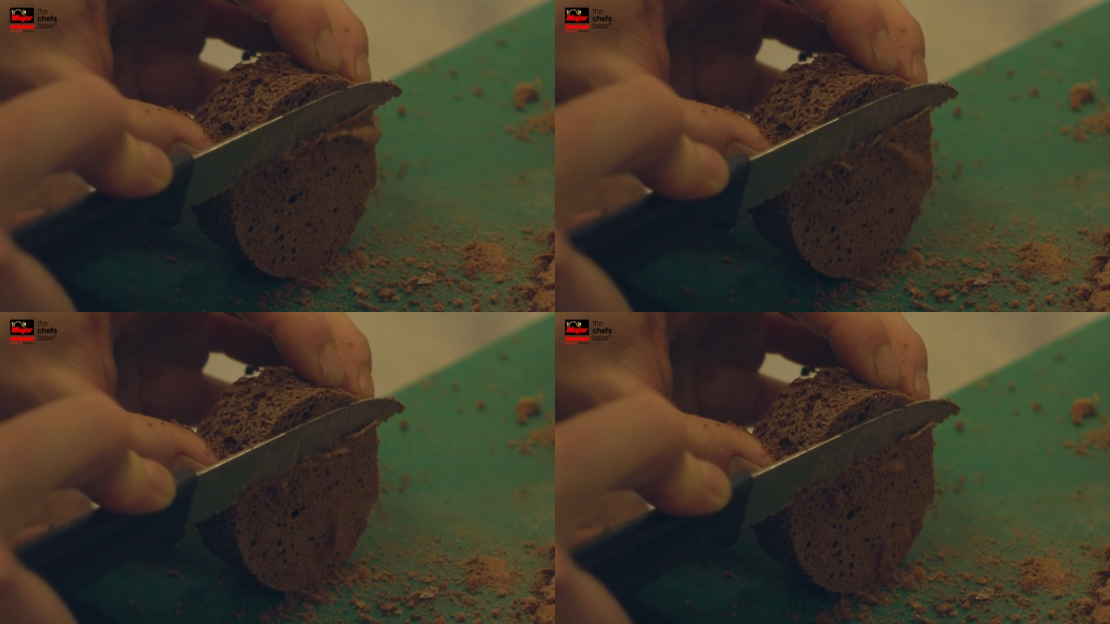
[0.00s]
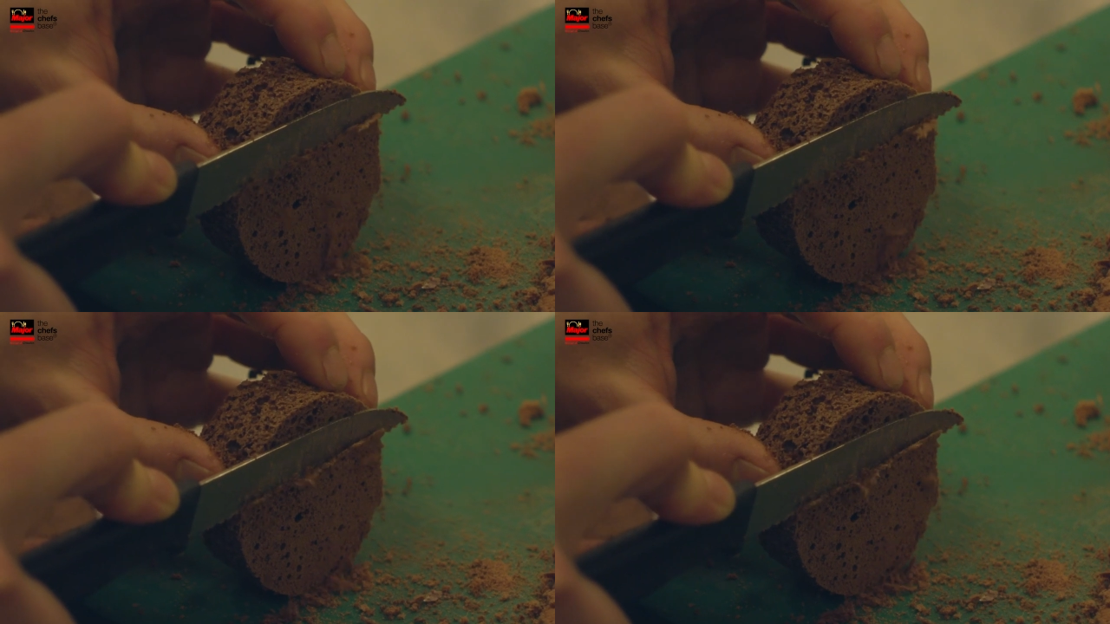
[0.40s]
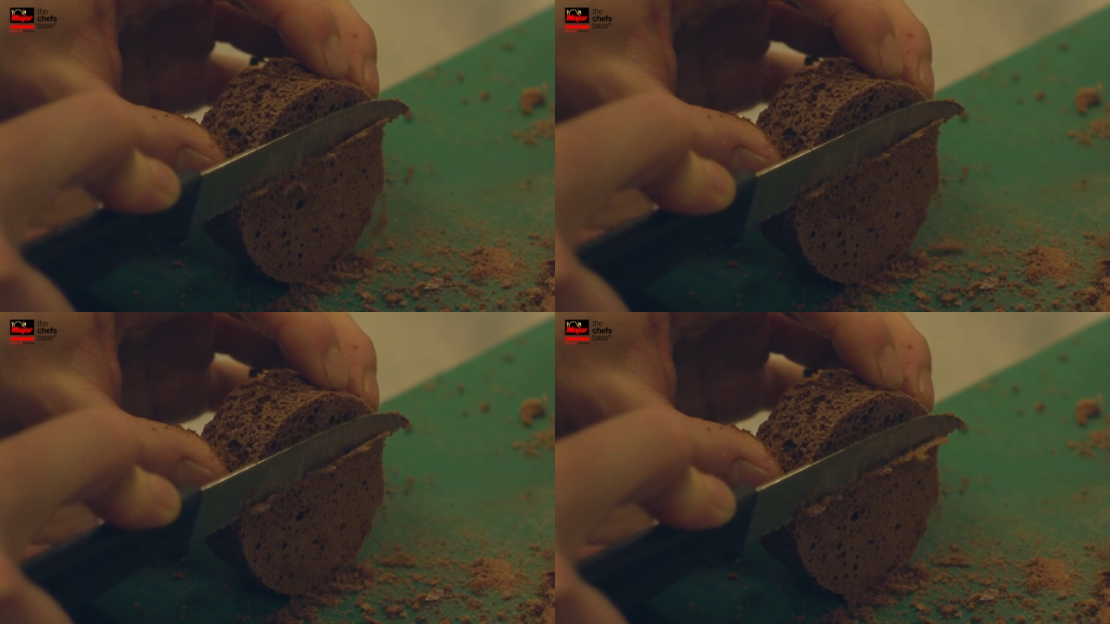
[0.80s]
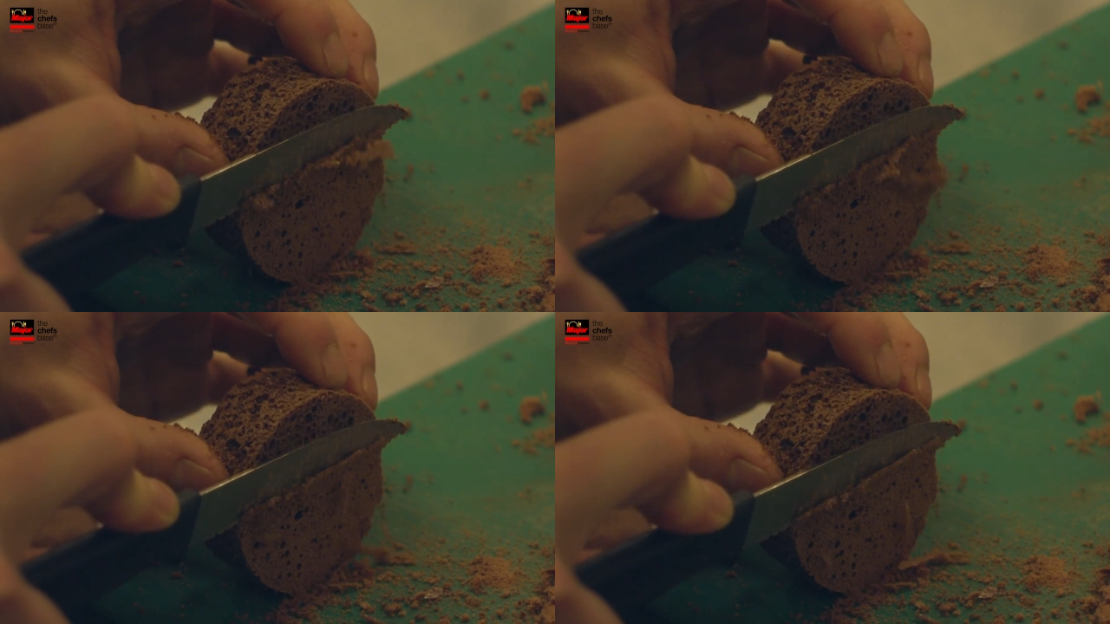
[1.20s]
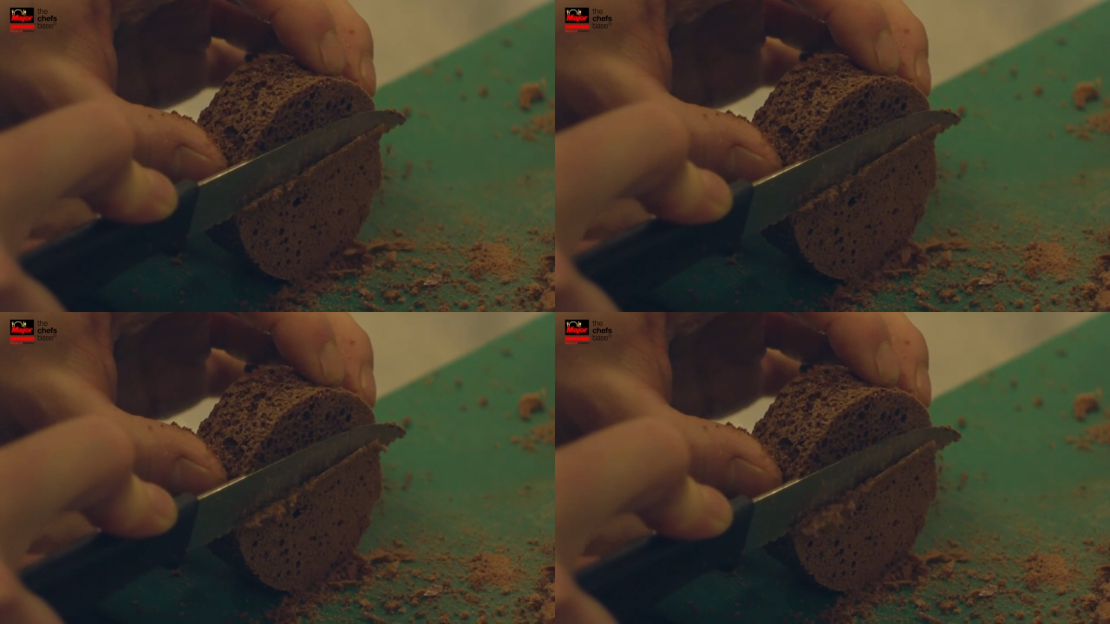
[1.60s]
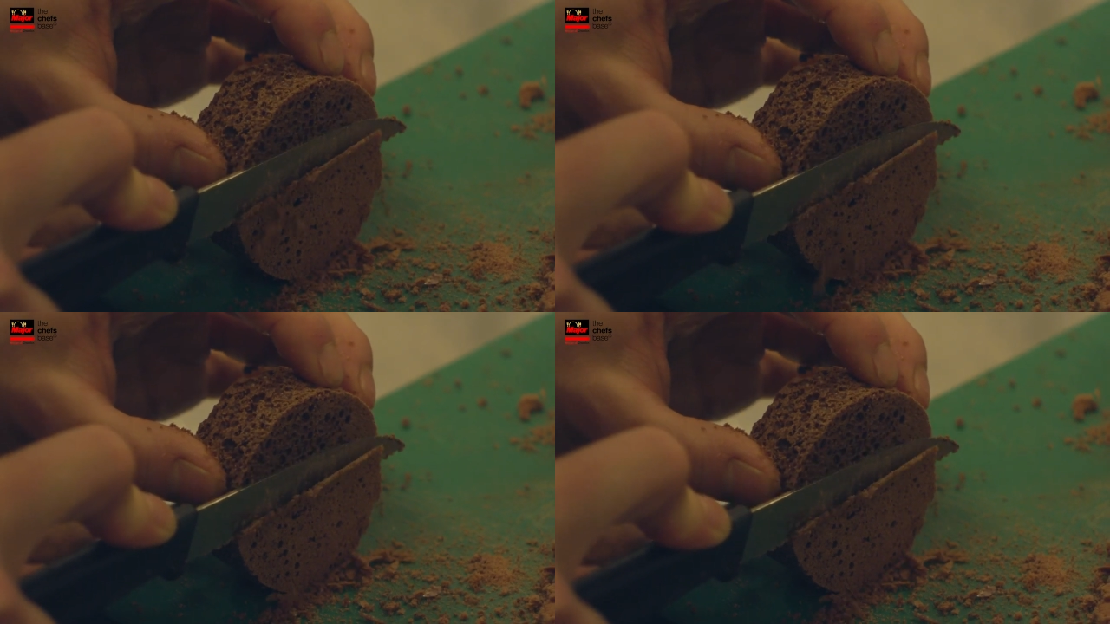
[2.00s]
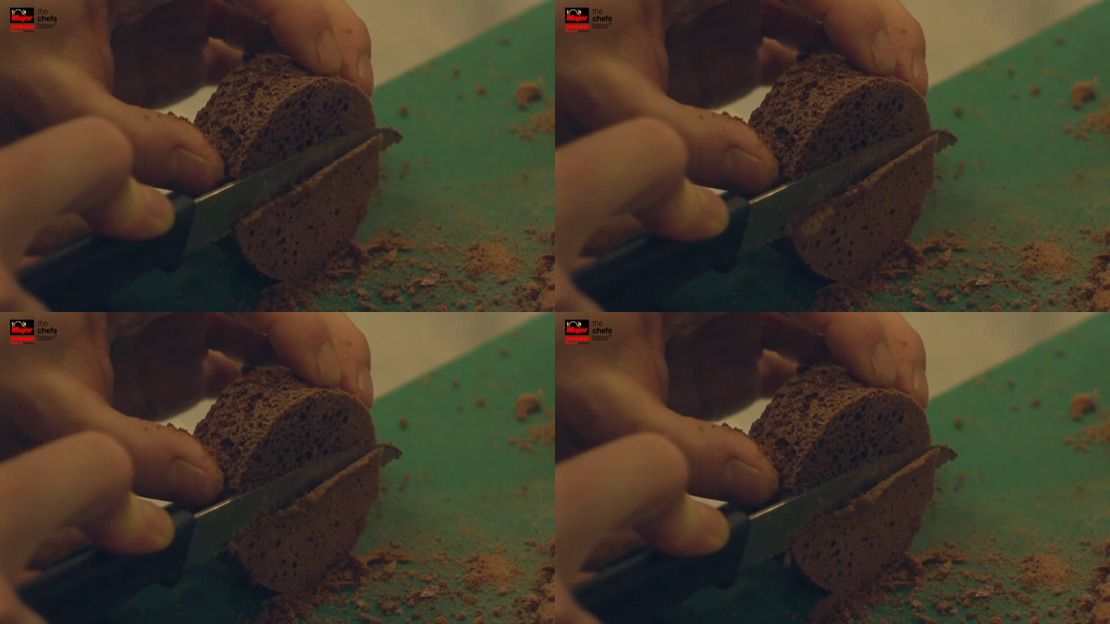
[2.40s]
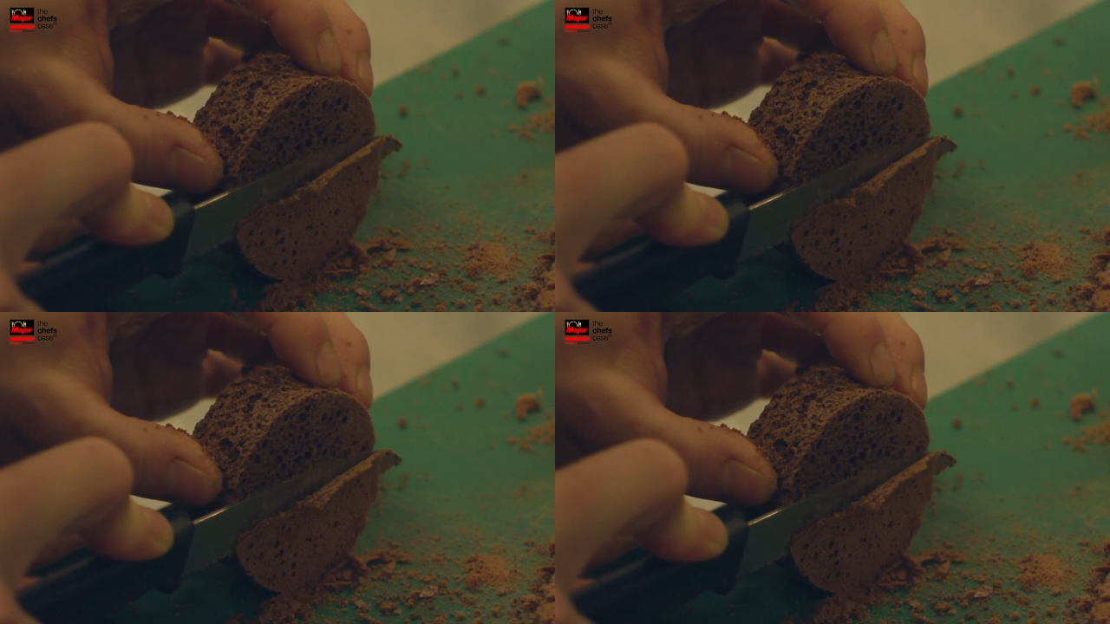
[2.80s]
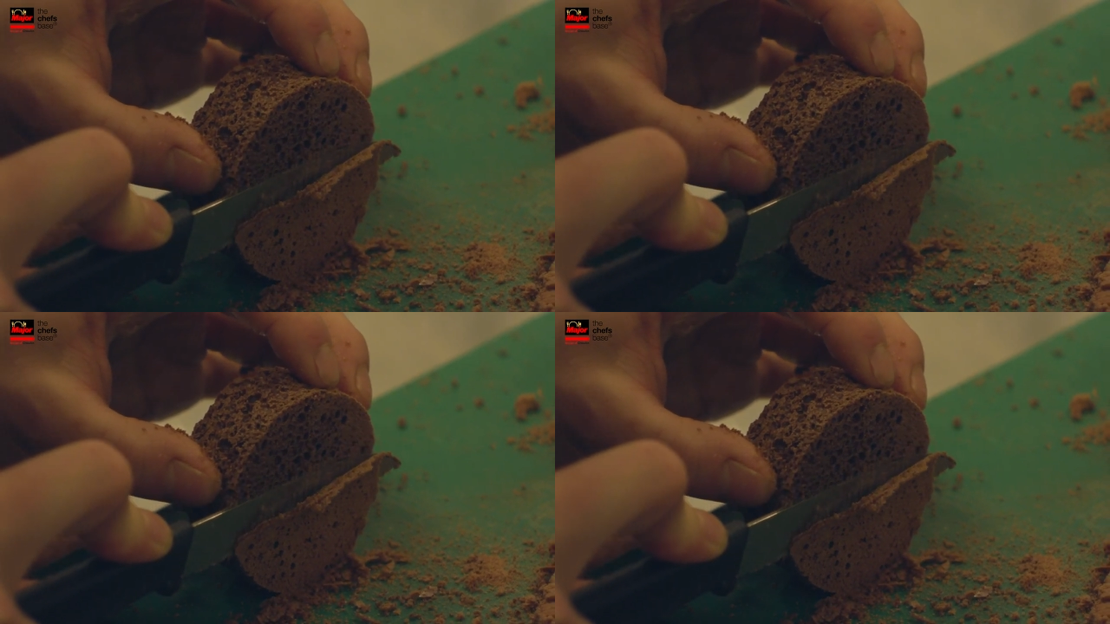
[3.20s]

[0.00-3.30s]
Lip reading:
Nobody's mouth can be seen.